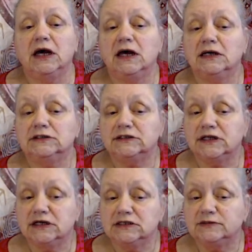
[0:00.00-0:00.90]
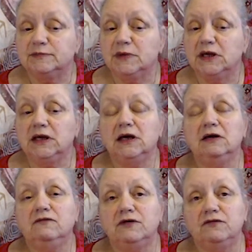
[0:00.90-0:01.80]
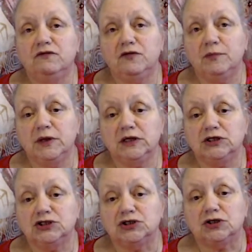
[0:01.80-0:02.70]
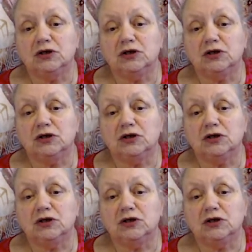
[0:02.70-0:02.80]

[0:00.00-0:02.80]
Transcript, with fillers: as these may have information